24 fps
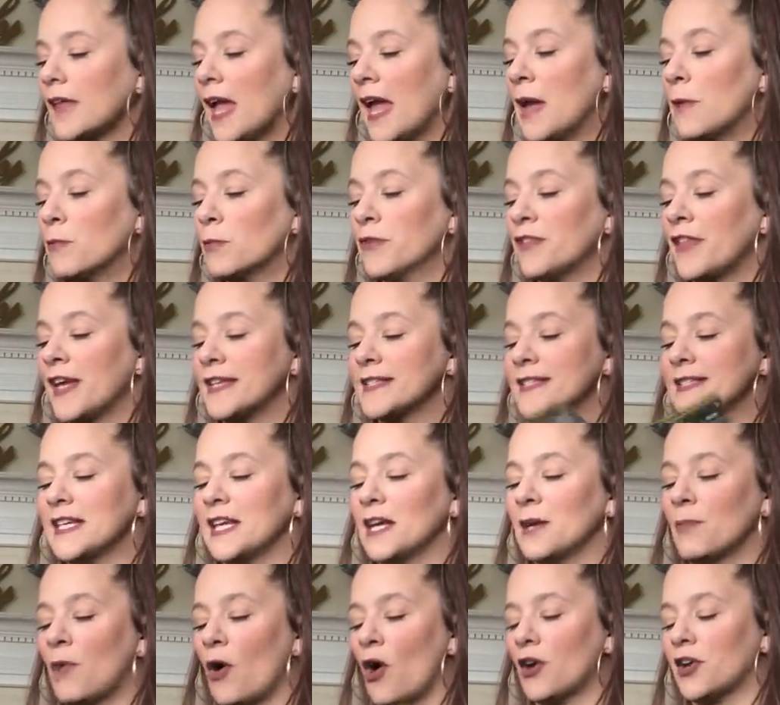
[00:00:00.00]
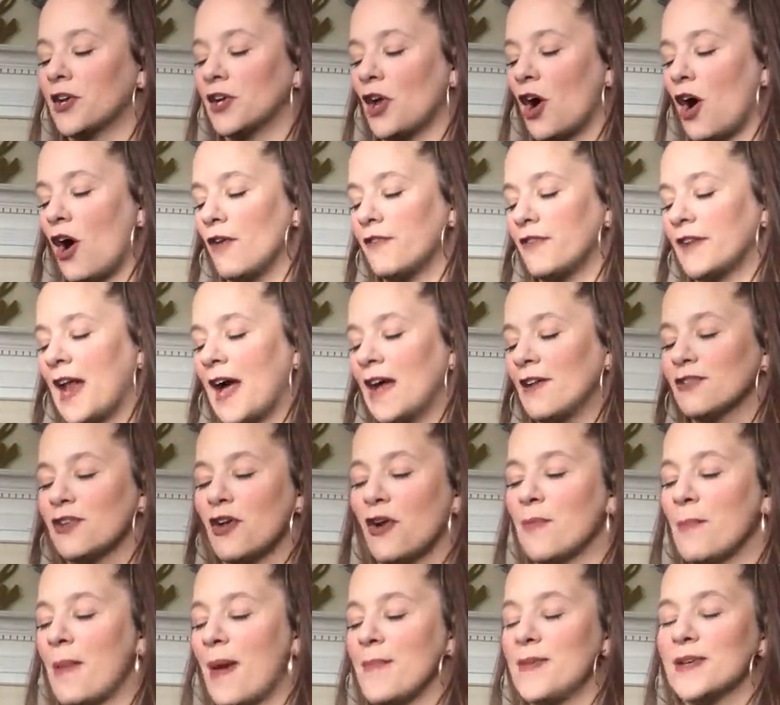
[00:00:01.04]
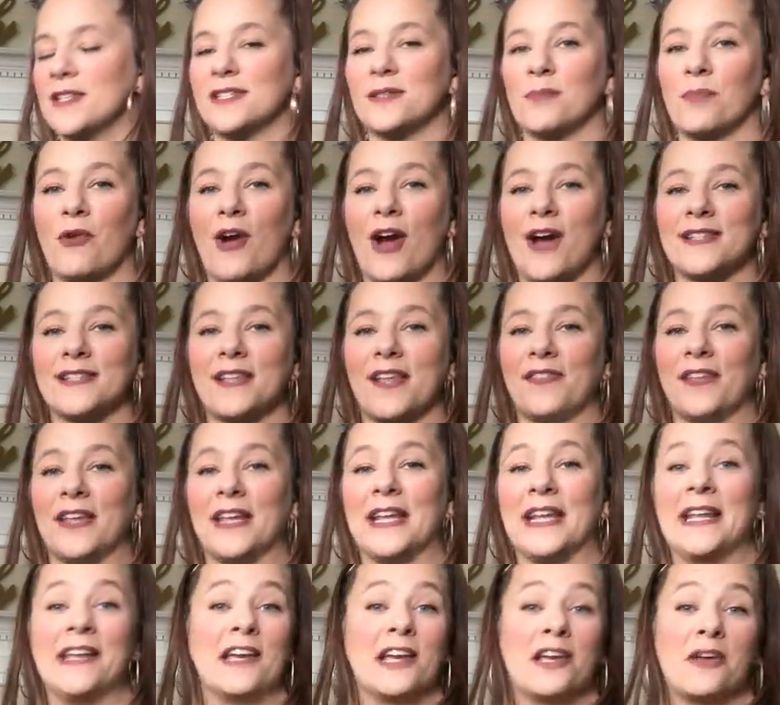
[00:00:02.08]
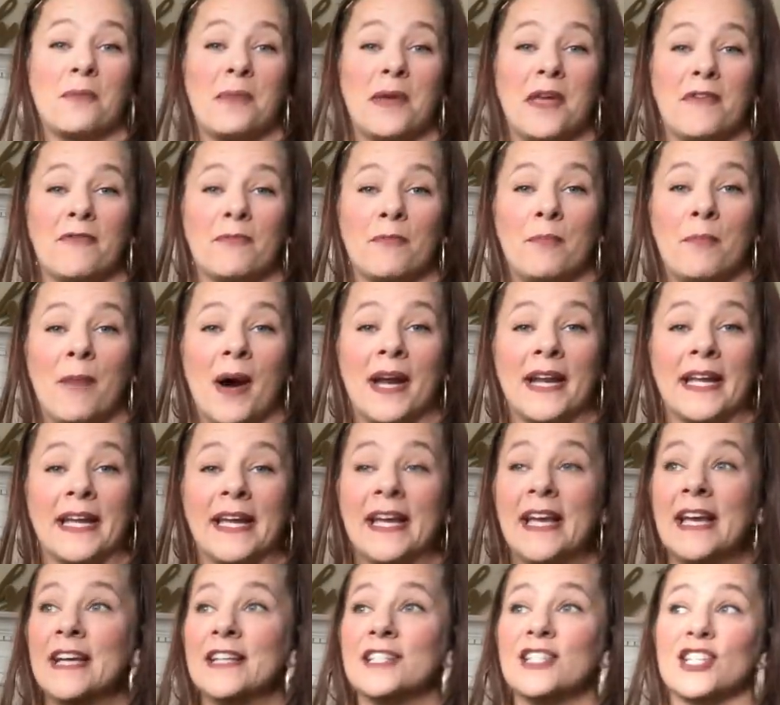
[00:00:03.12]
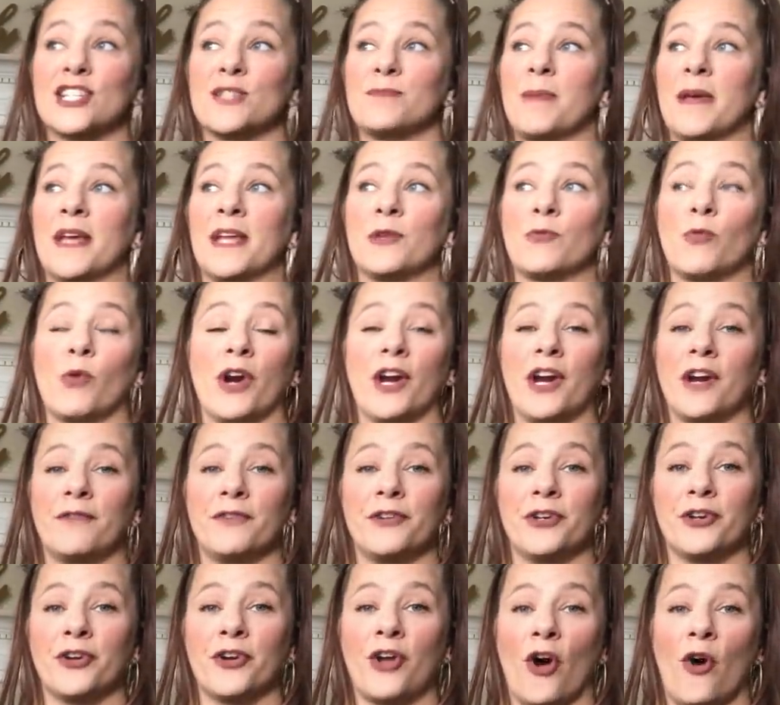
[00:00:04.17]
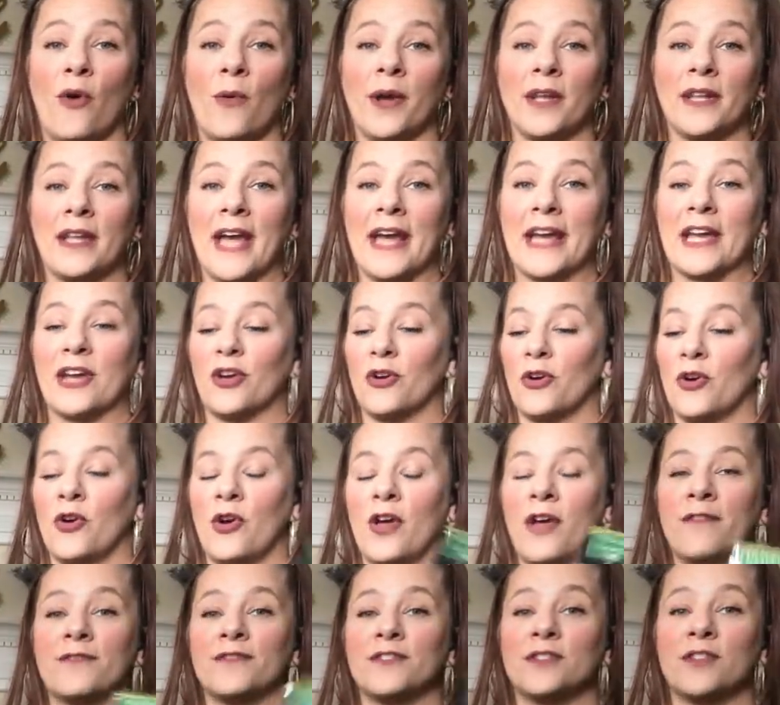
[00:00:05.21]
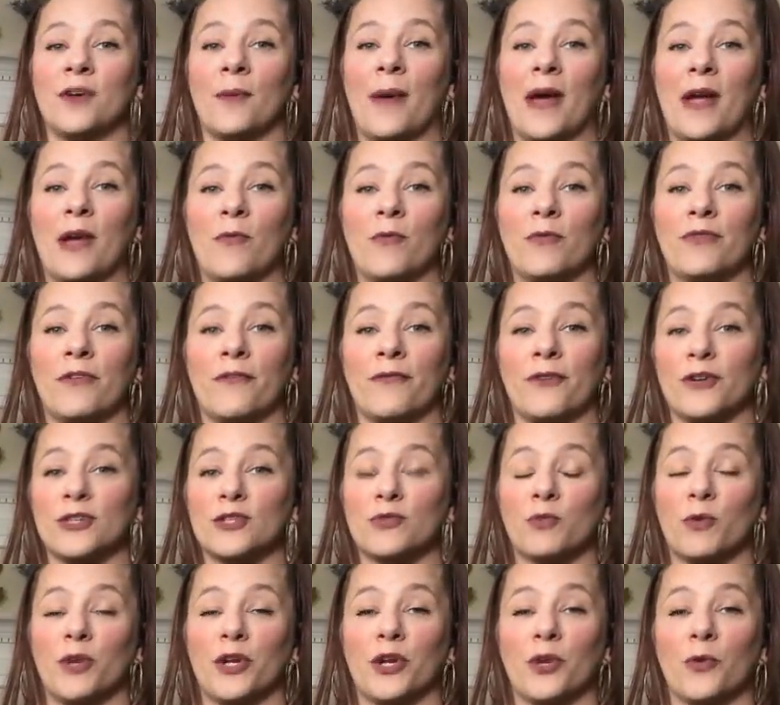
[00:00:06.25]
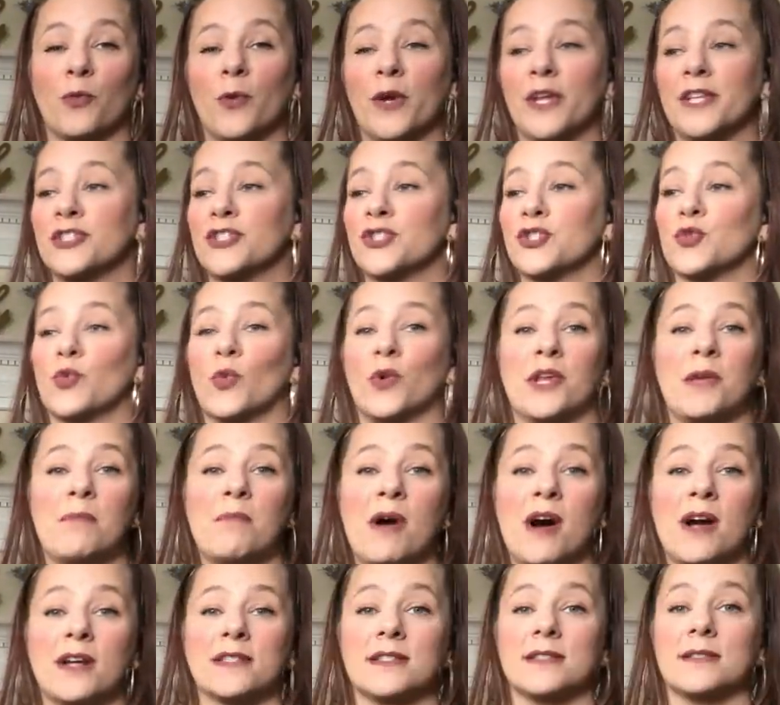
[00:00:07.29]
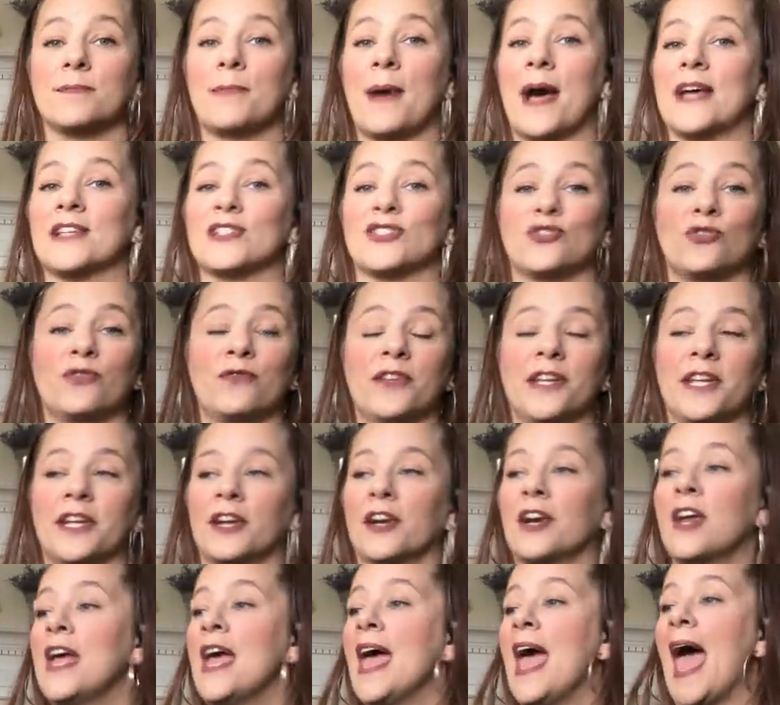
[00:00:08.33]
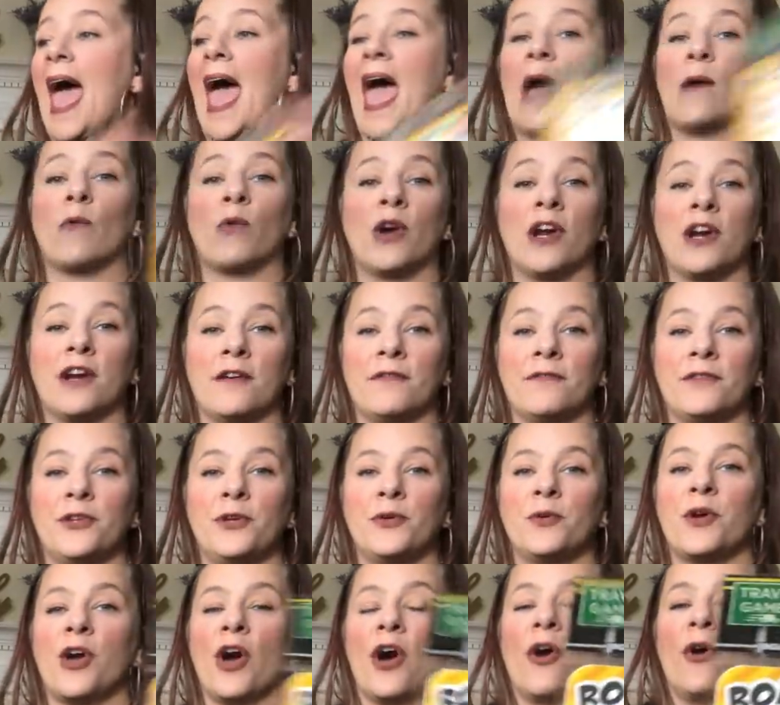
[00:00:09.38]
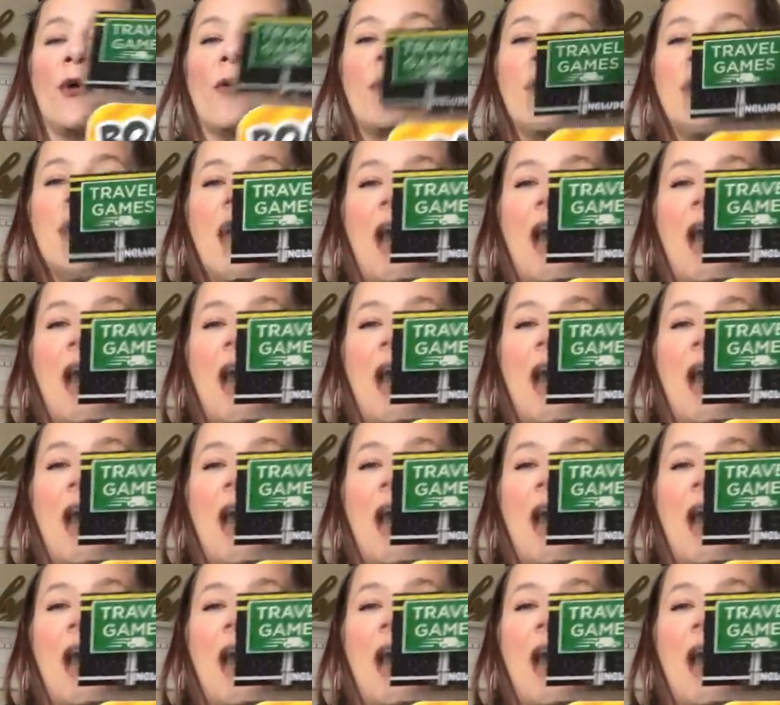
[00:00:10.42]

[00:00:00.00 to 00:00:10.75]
And when they see it, mark it off. And I don't know, maybe a surprise at the end. It could be even money to spend wherever you're going. Like if somebody, the first winner wins $20 to buy a souvenir at wherever you go.